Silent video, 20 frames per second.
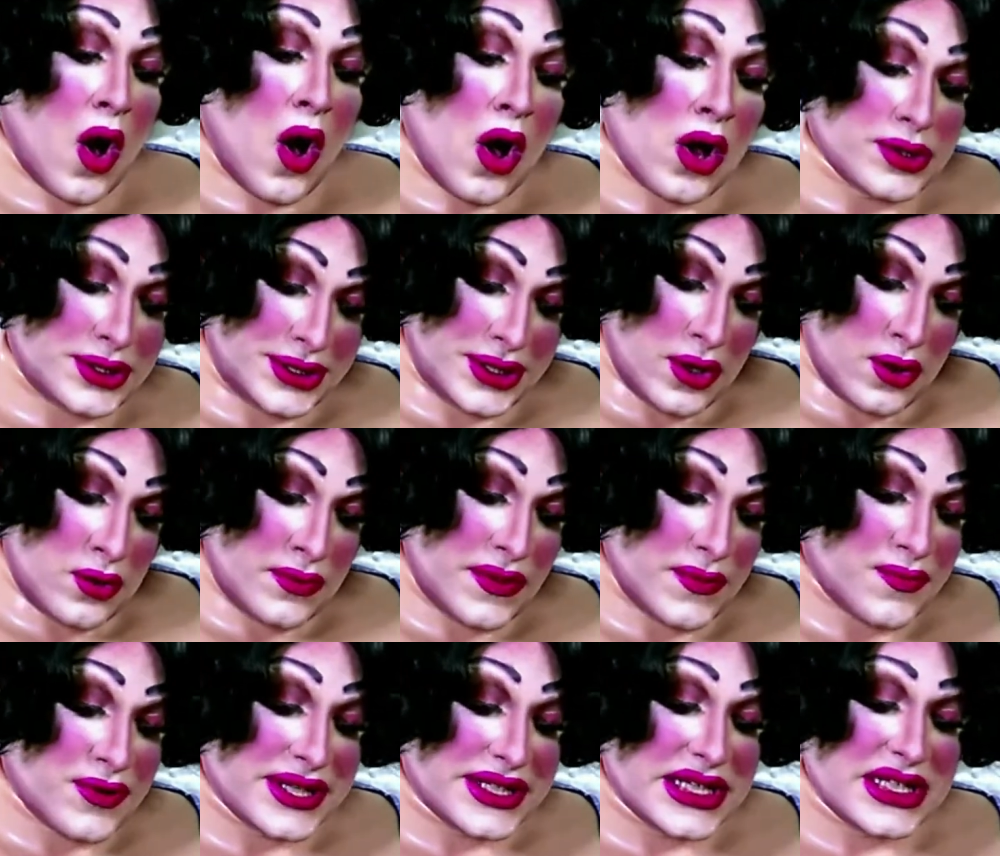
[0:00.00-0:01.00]
Also,
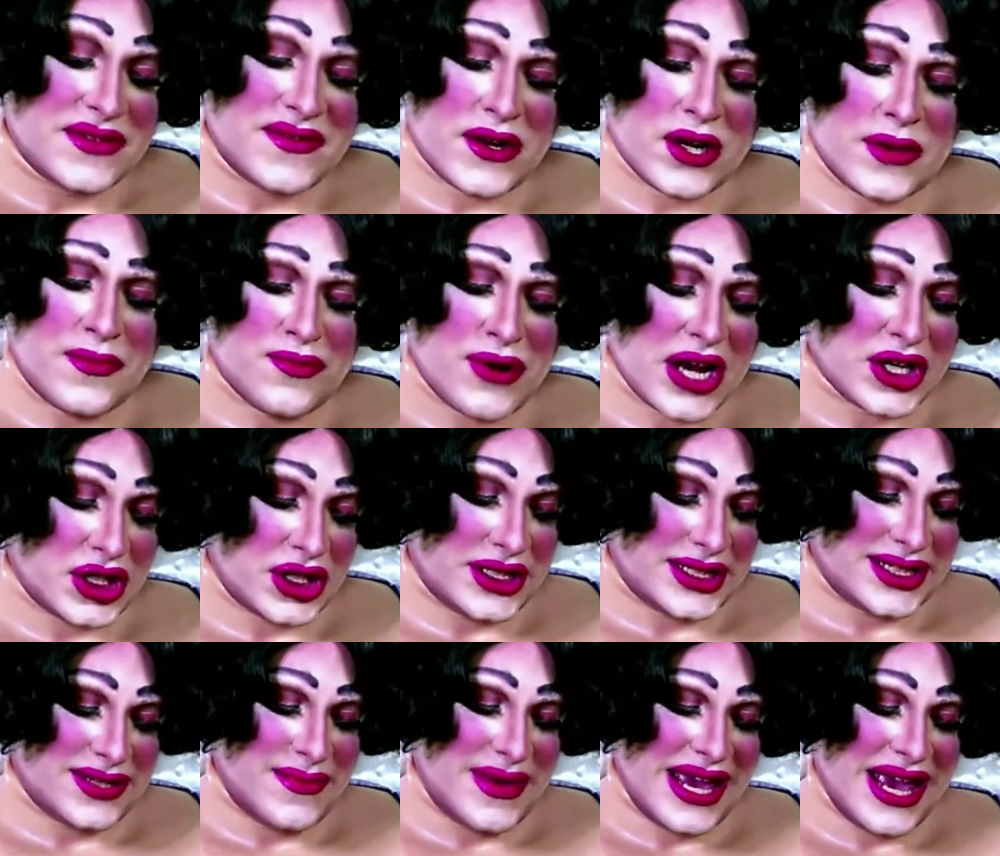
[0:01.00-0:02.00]
the prince is very
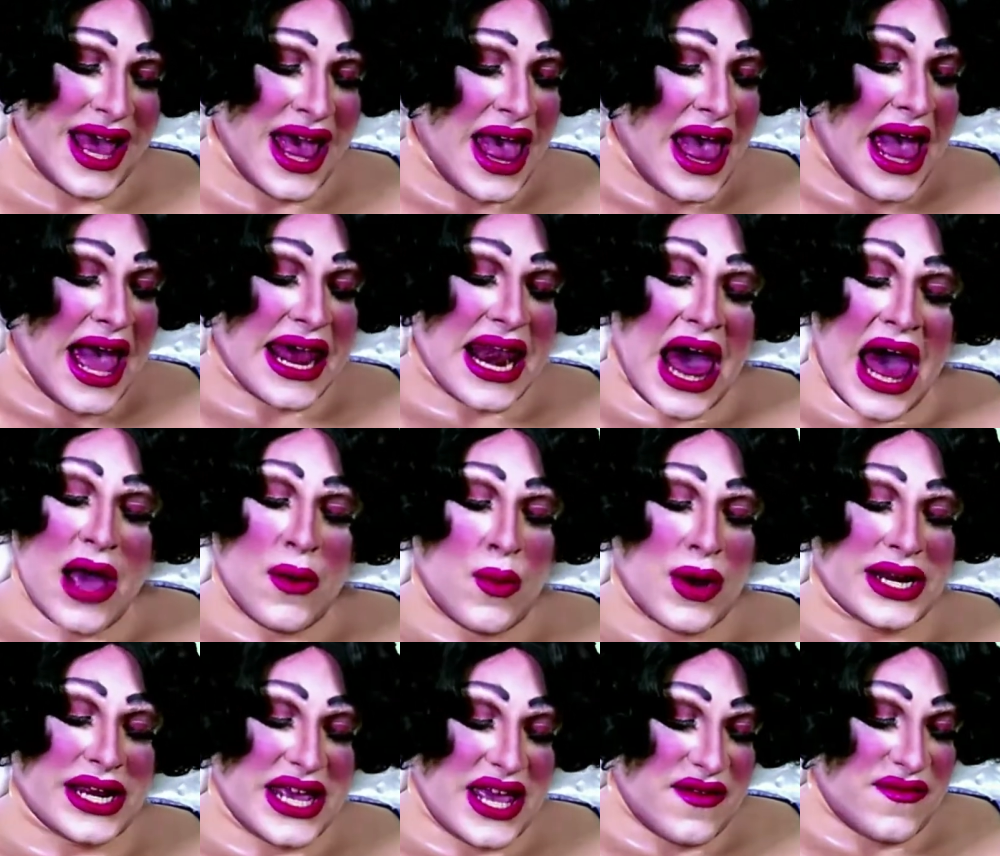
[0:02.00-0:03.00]
precious to me, and I
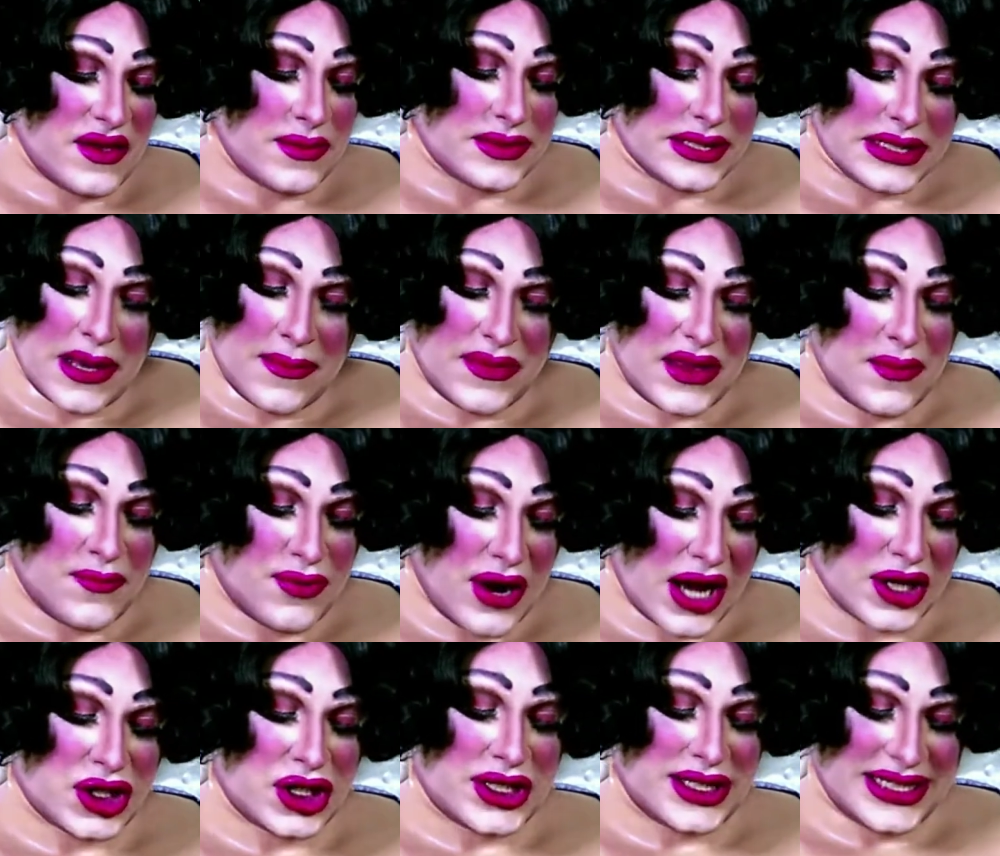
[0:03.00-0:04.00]
want to give him something
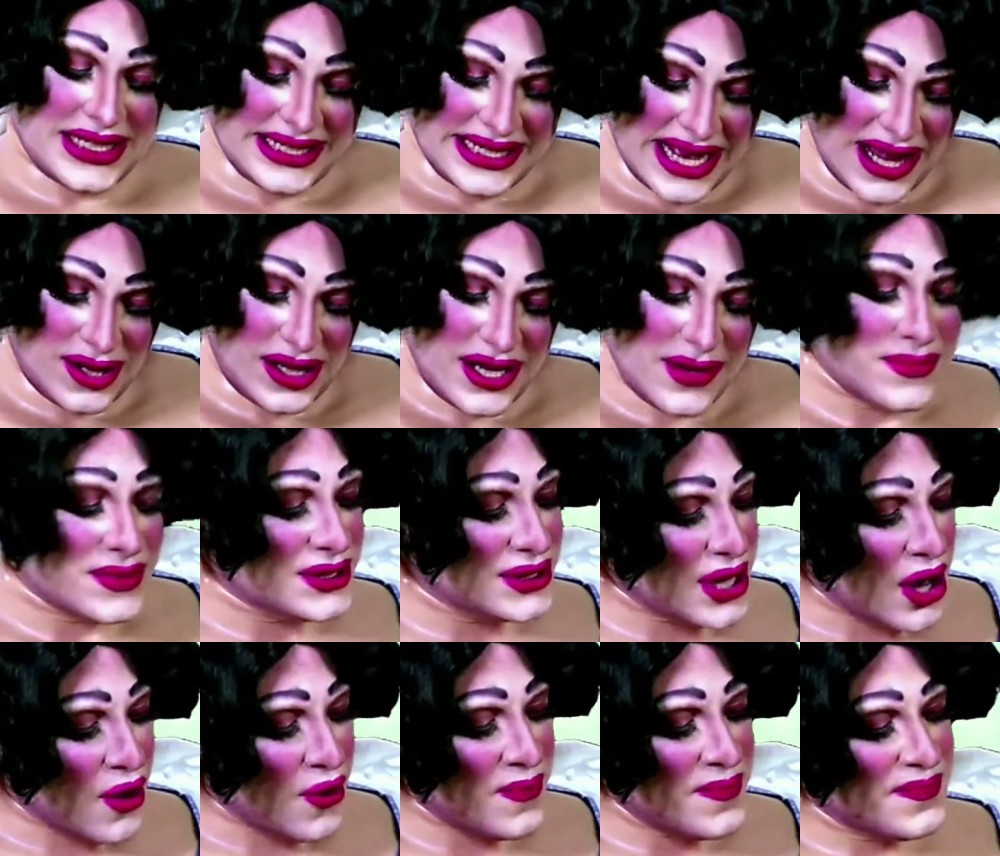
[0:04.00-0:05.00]
precious to tell him
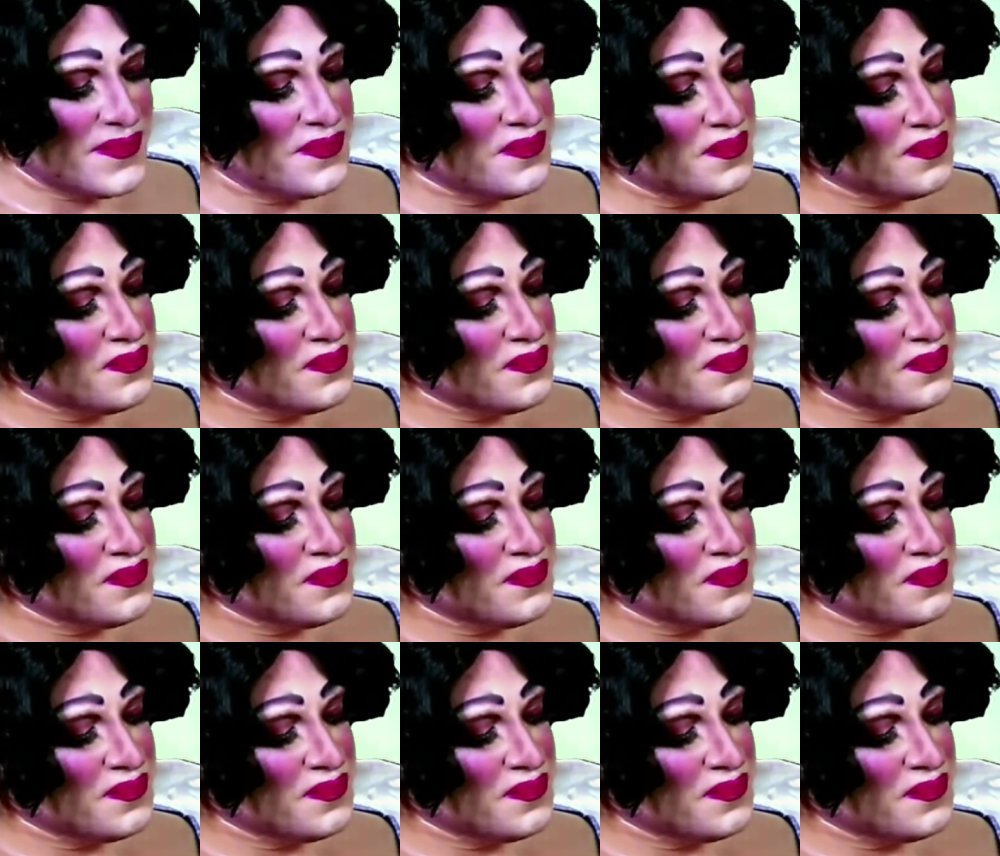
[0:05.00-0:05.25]
so."